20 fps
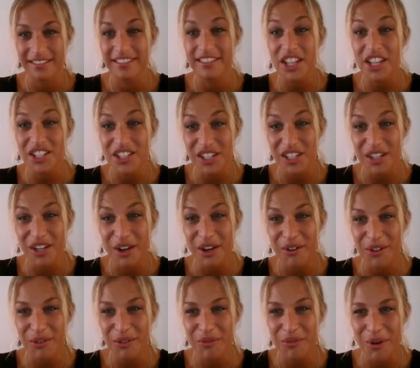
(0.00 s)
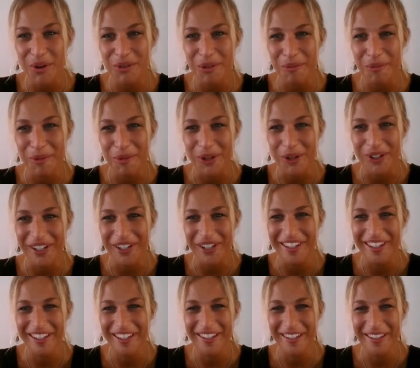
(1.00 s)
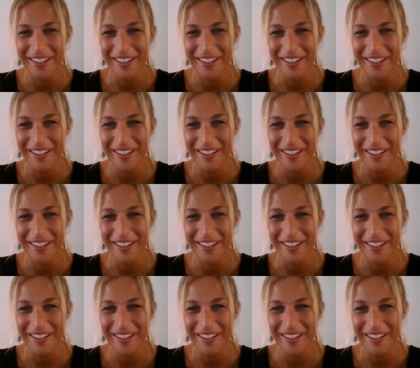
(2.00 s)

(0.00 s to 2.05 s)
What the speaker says: Does he know you wrote the book?